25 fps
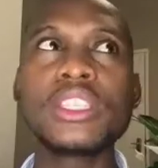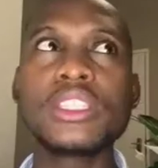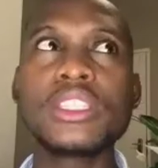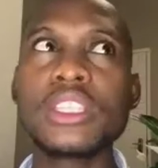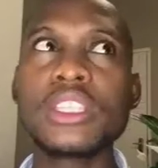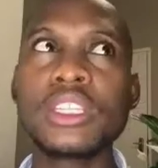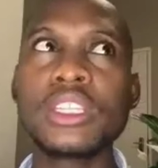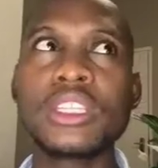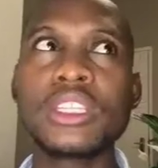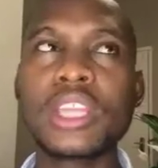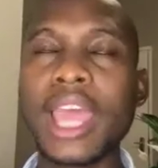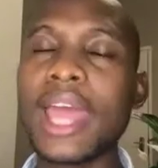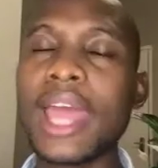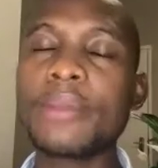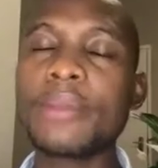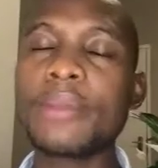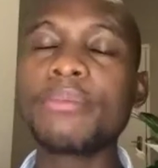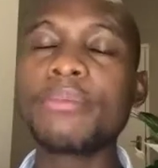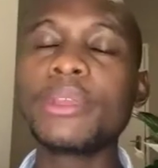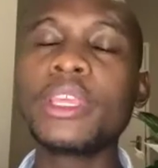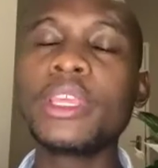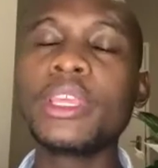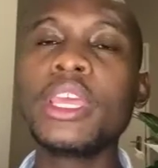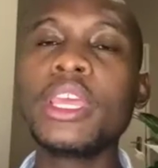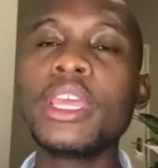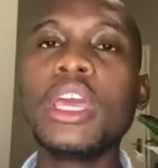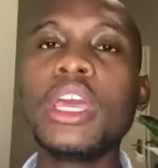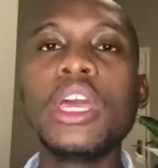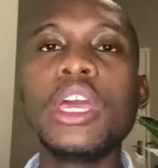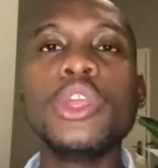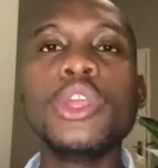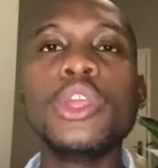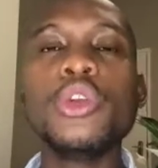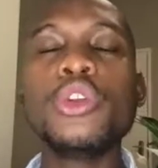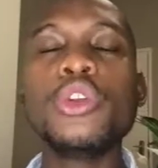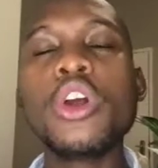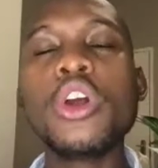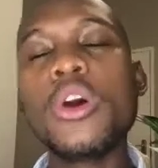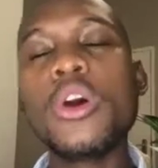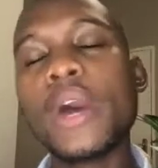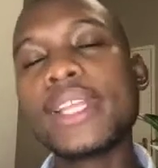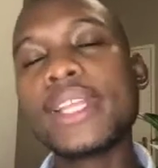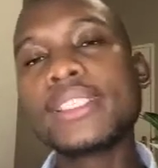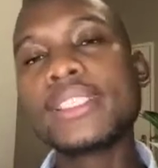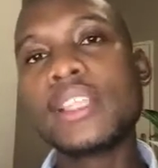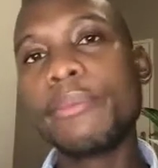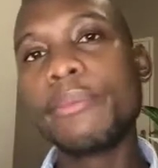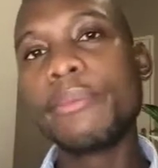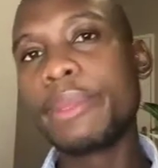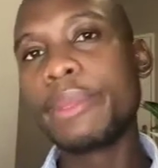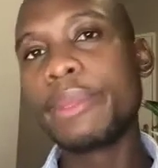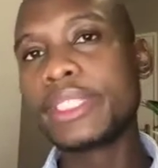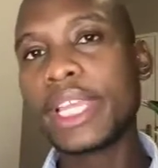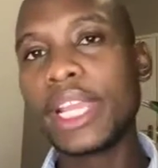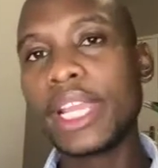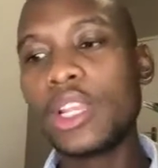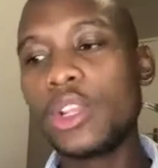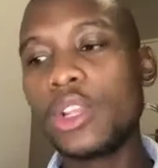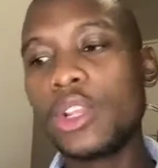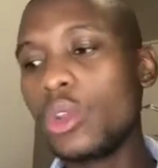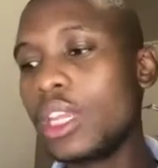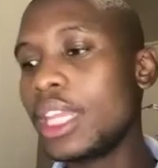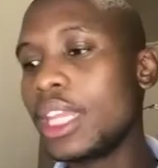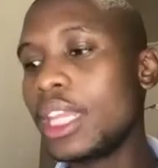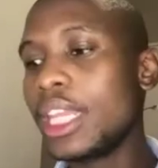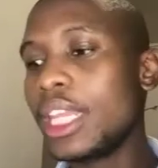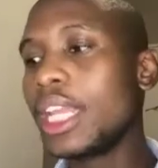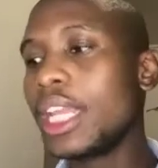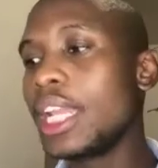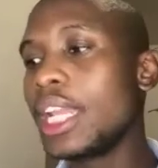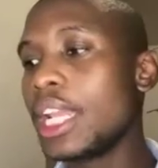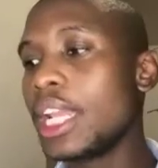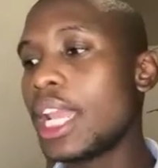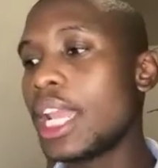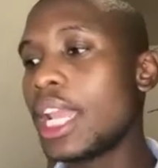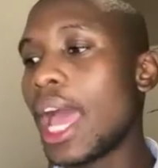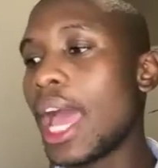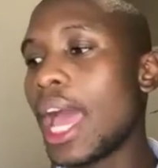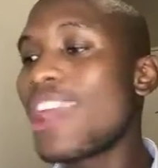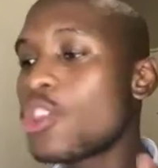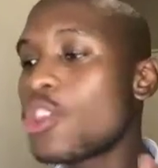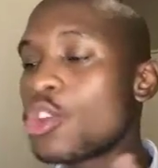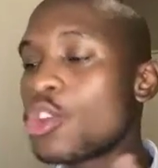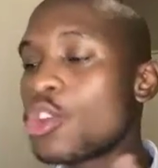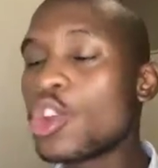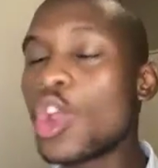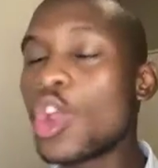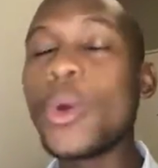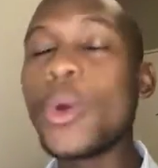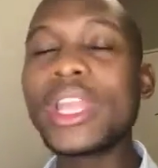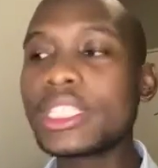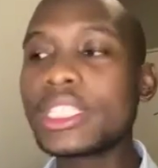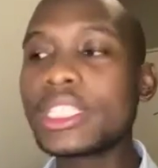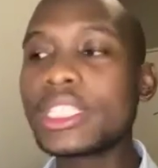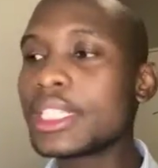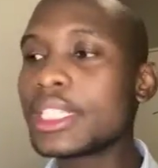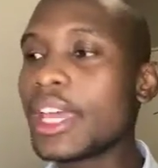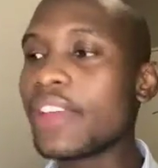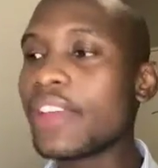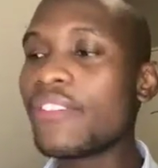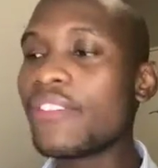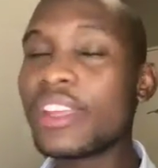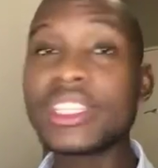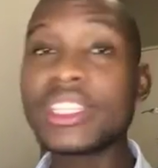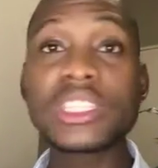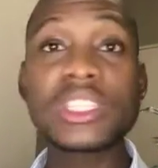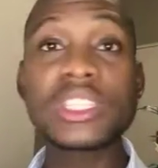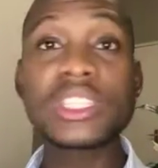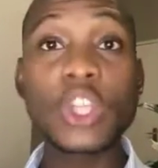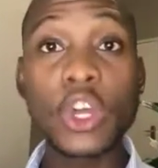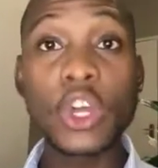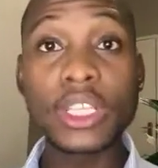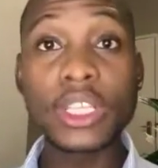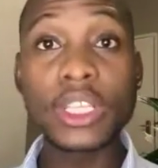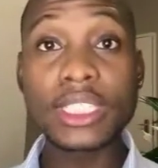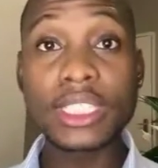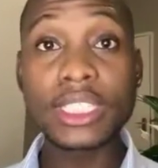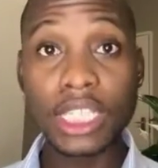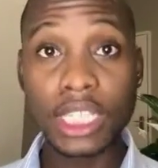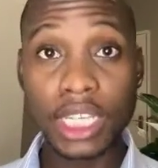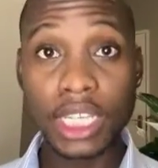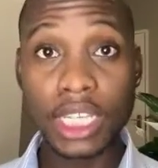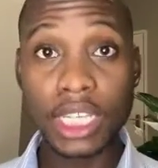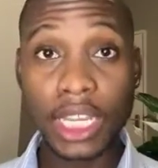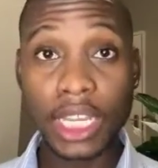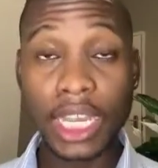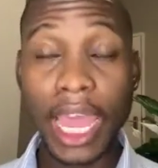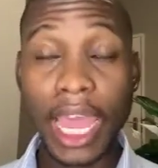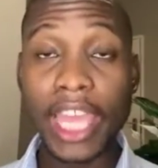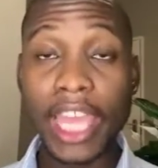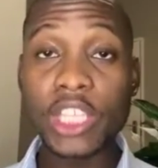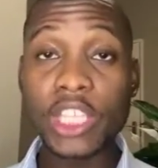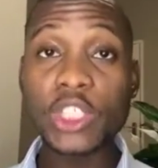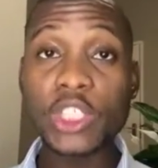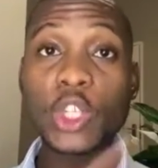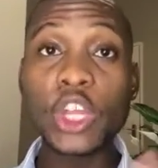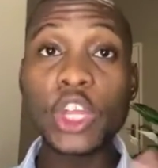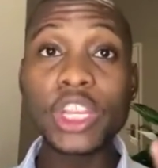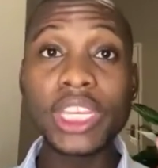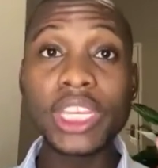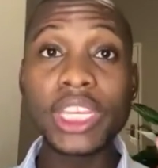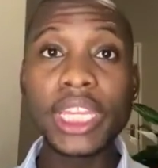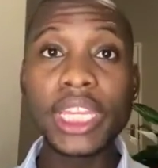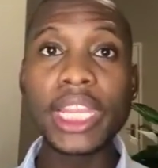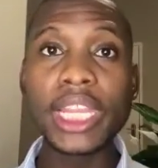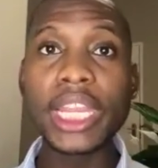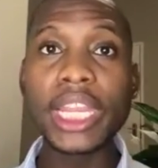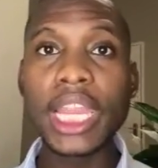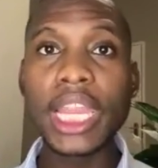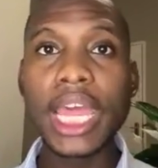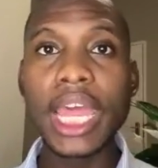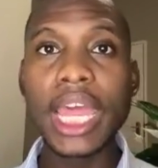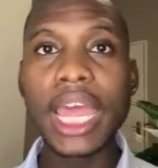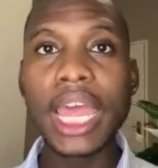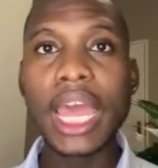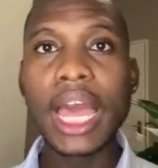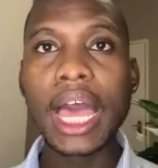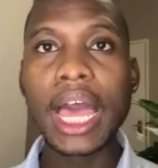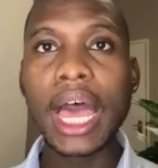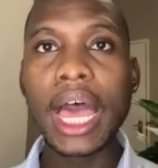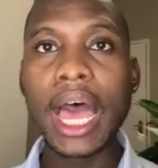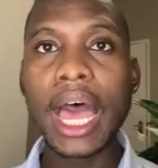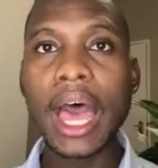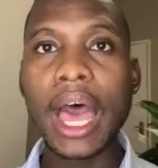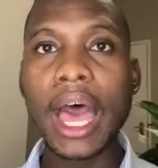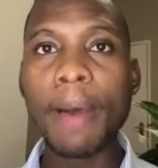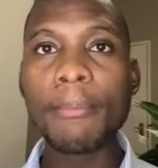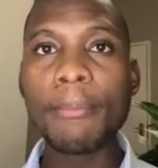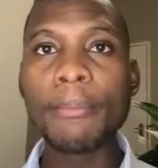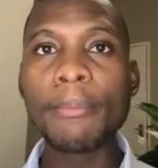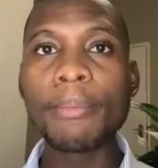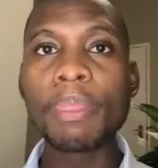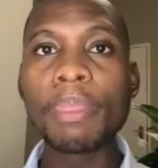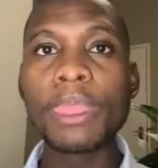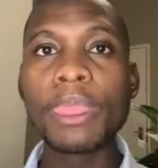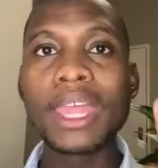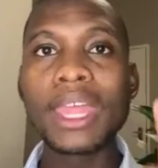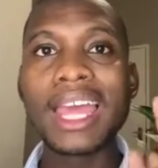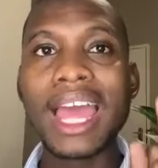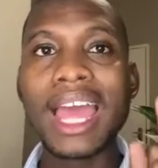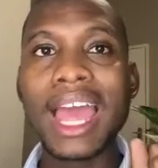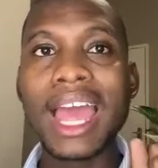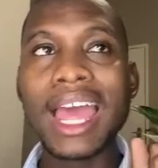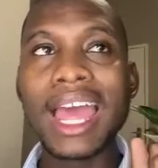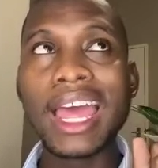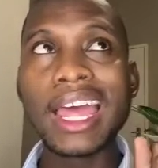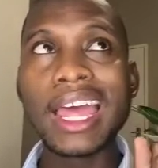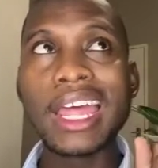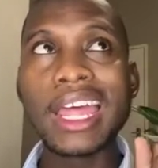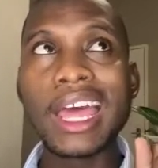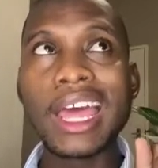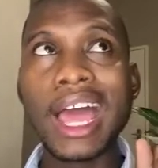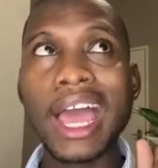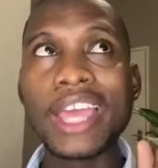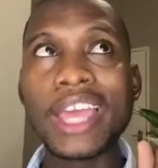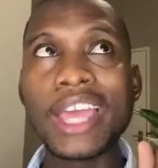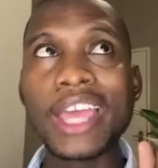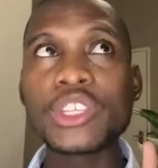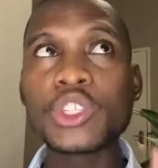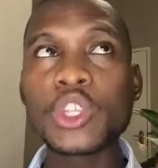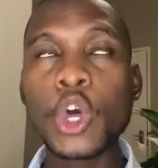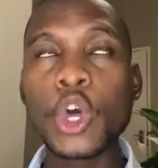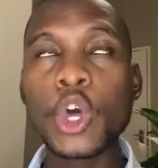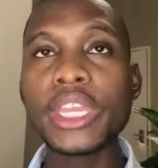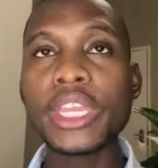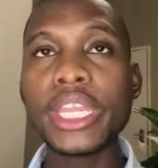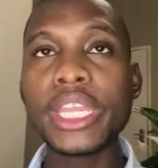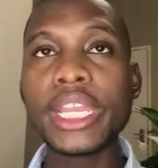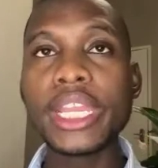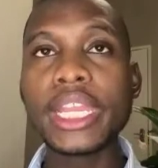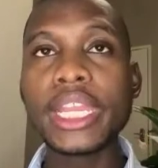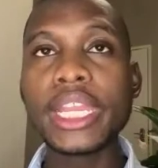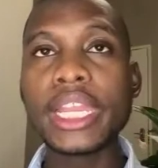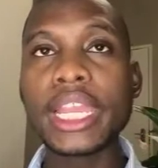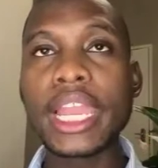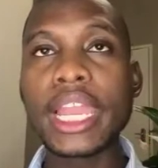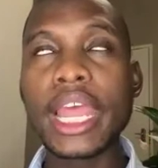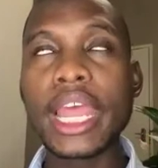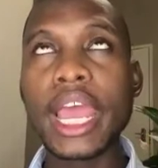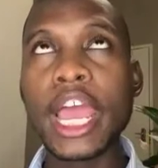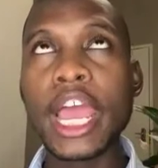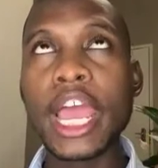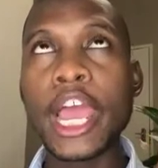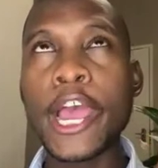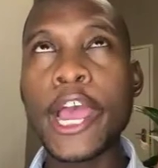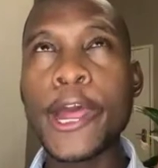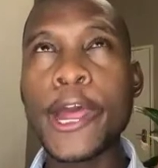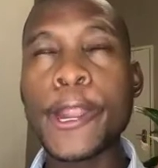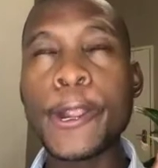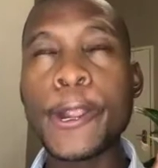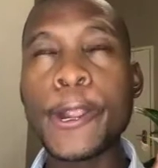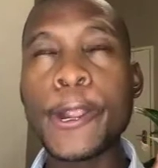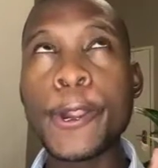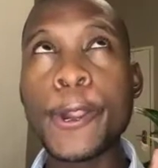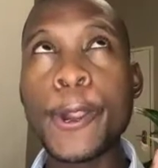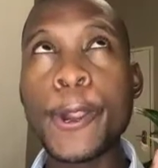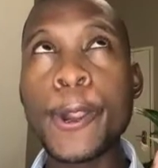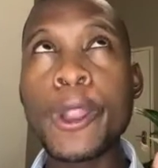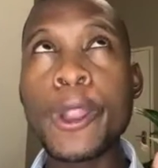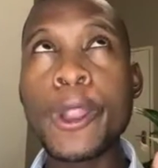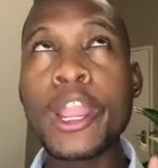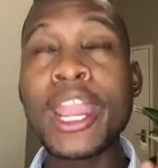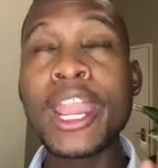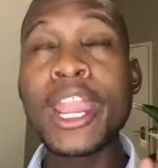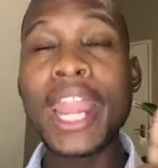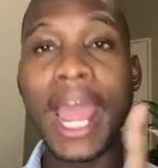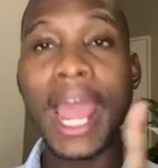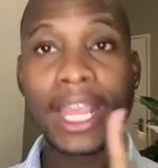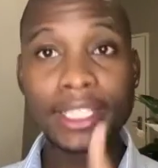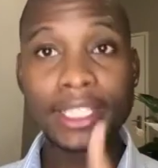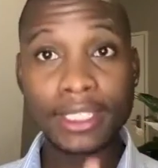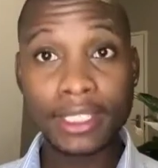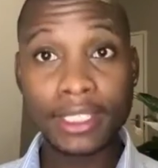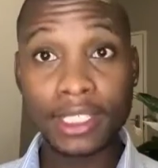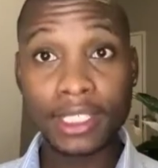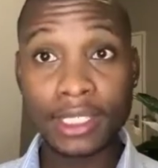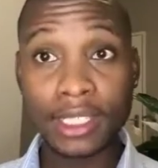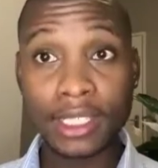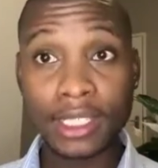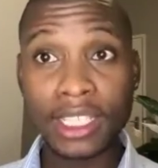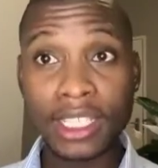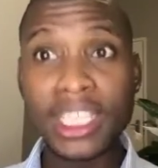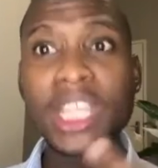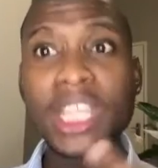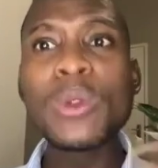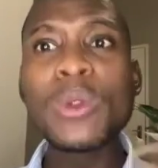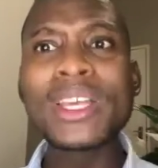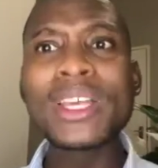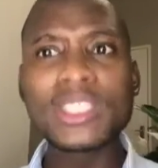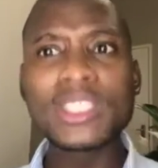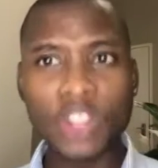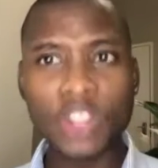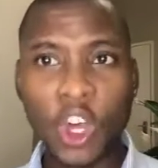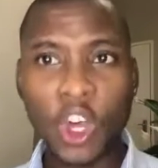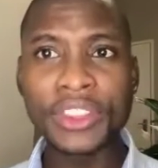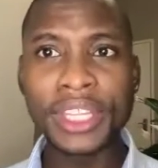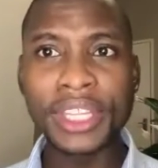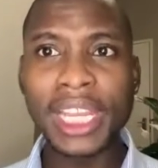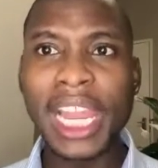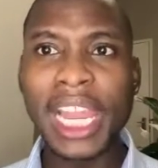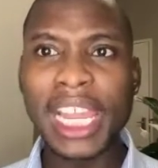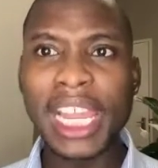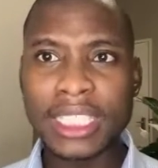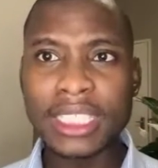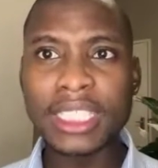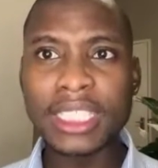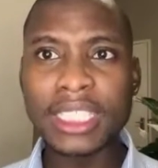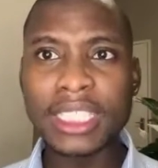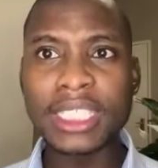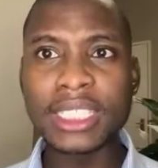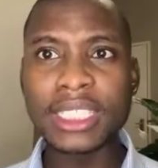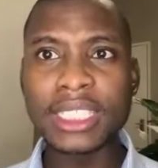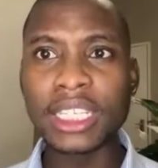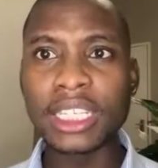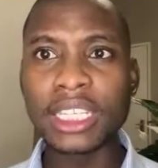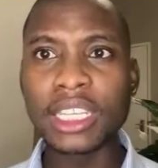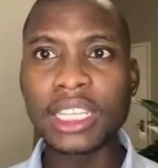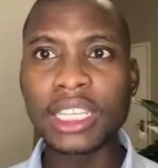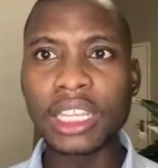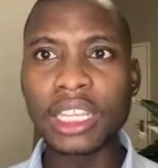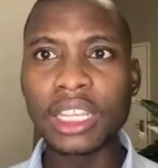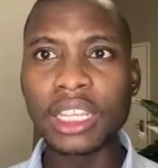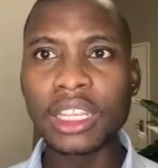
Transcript: It can't be. You know what? Let me tell you, Neil. When did I first see Neil? I saw Neil. I saw Neil last season. Neil was on the last season.